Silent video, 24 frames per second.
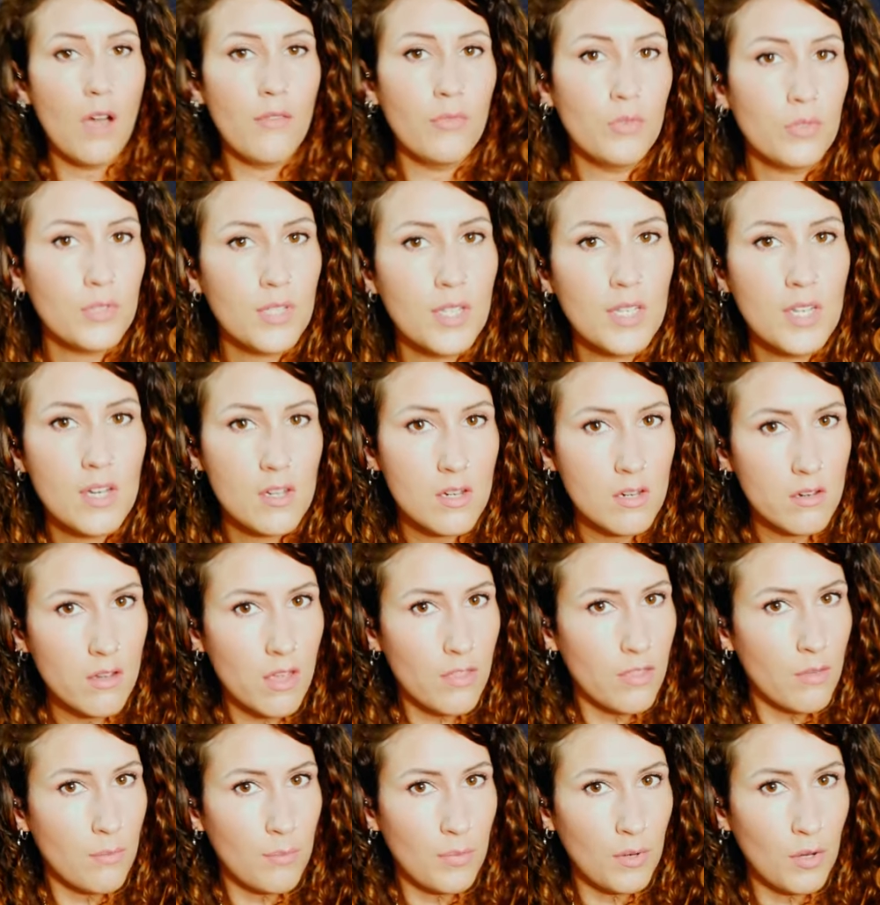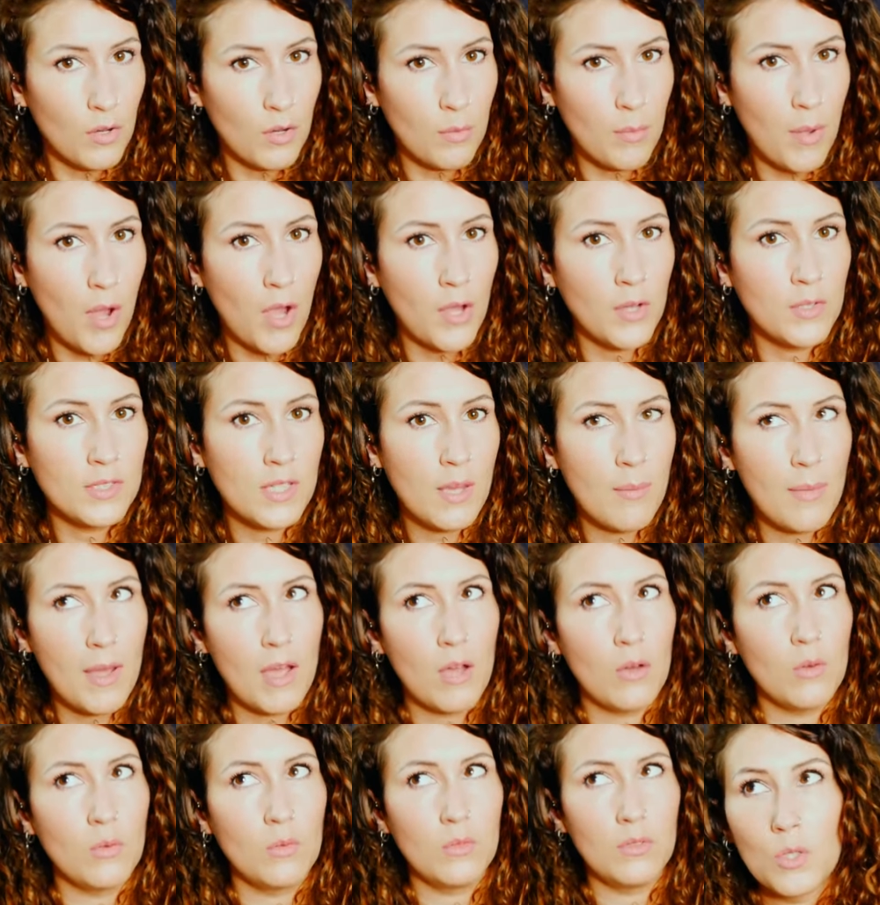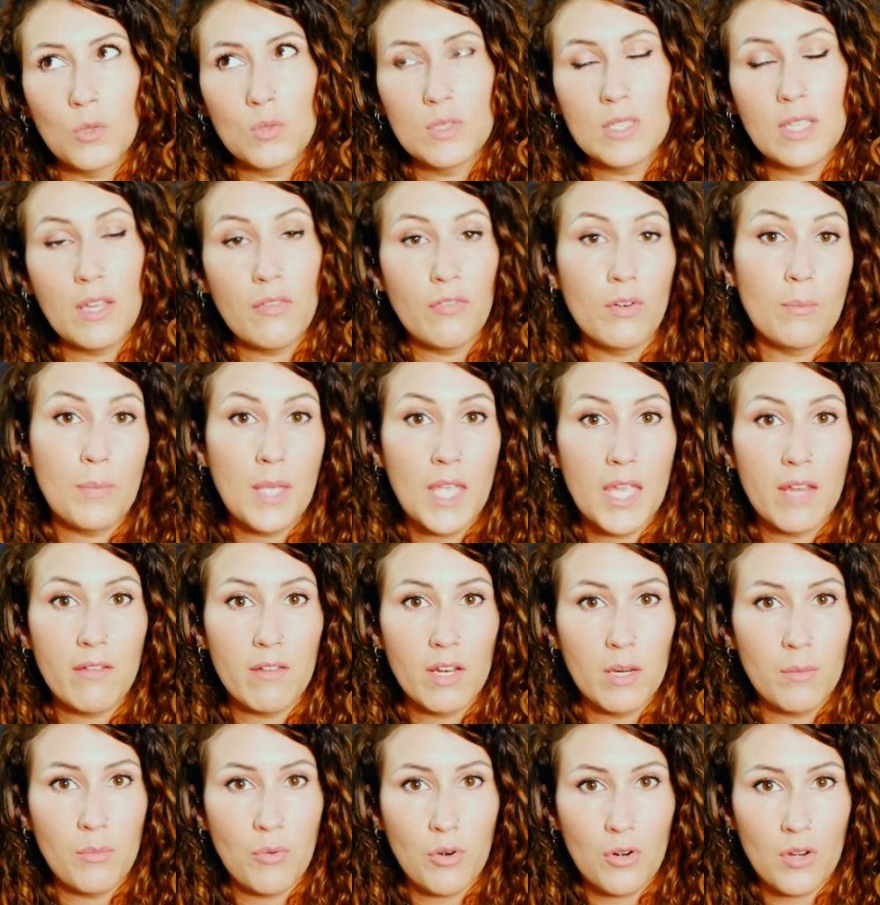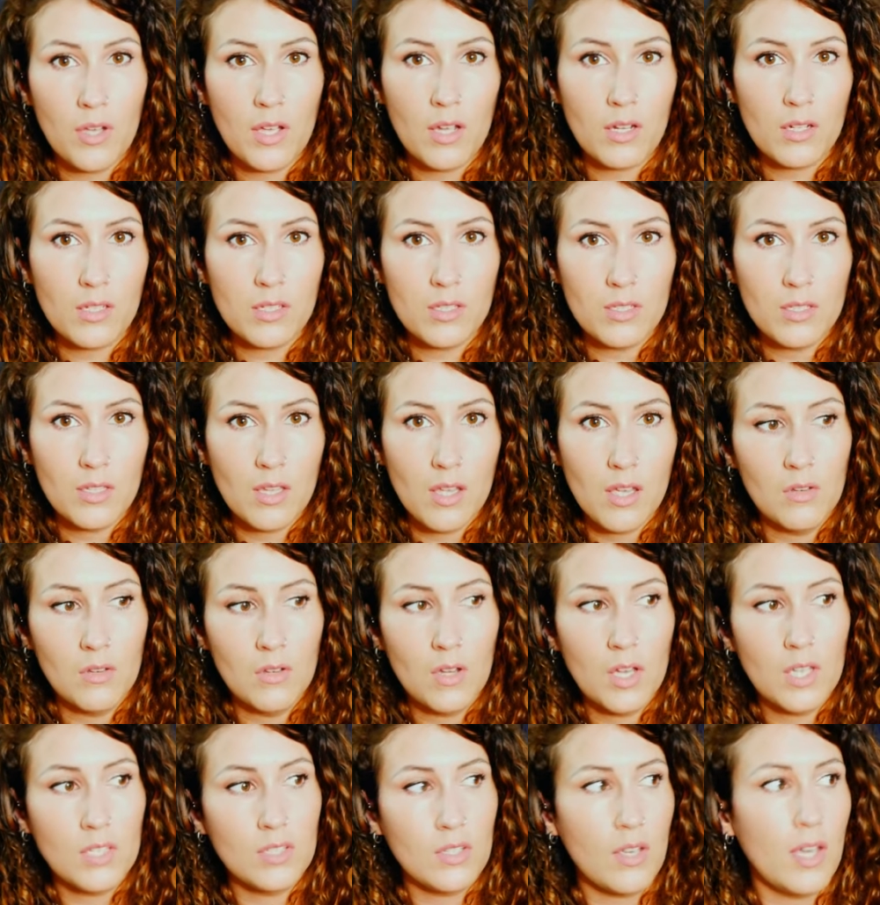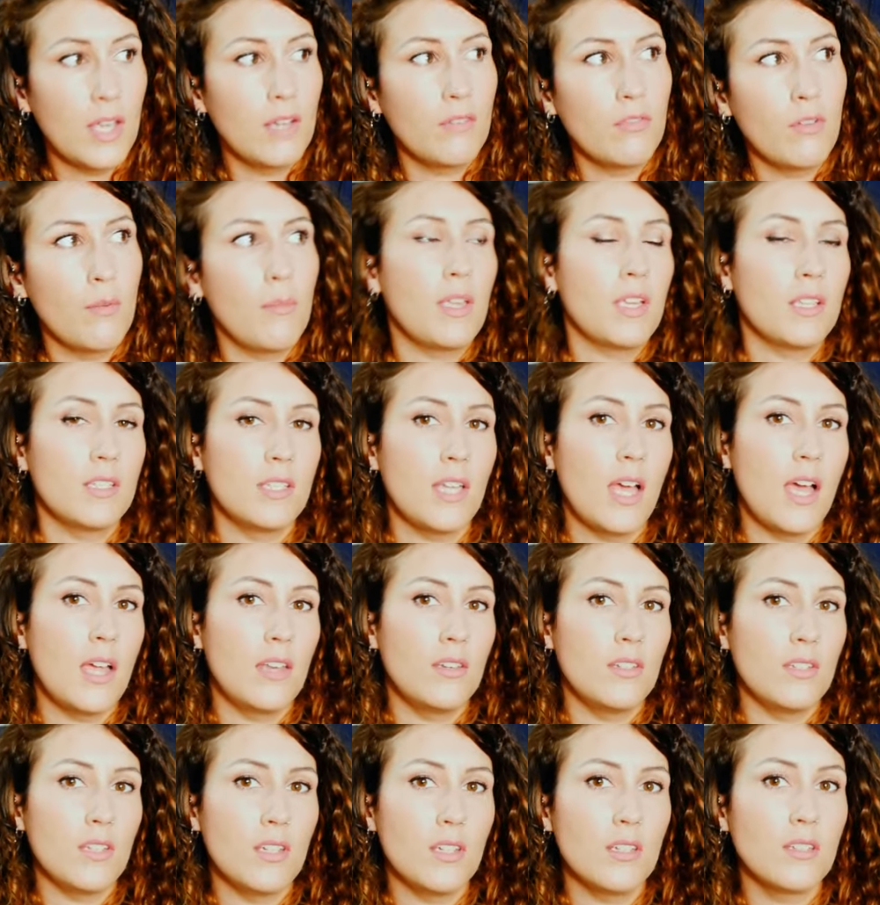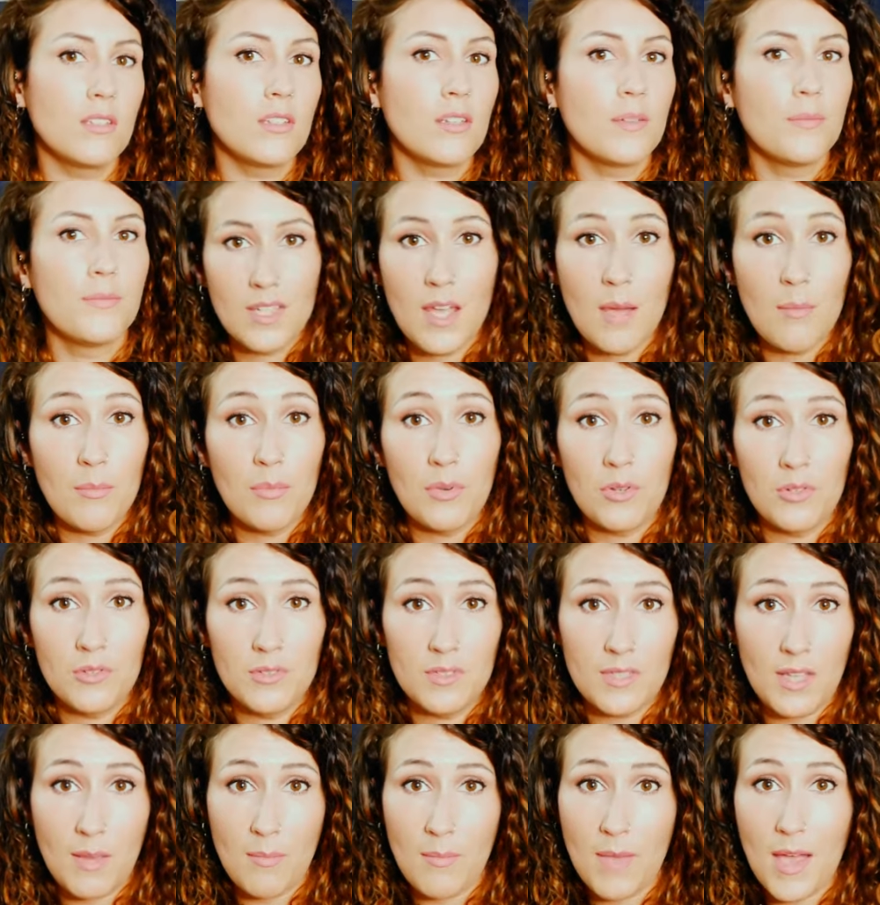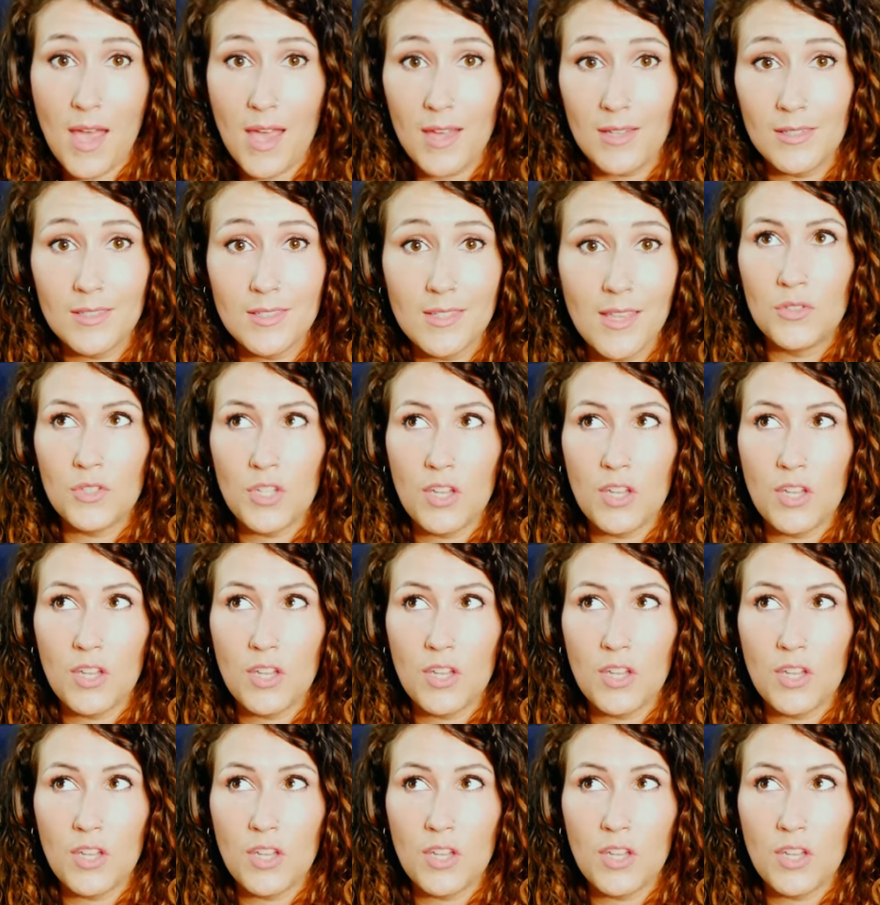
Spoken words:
I've also done another blog post about different period products aside from your standard tampons and pads.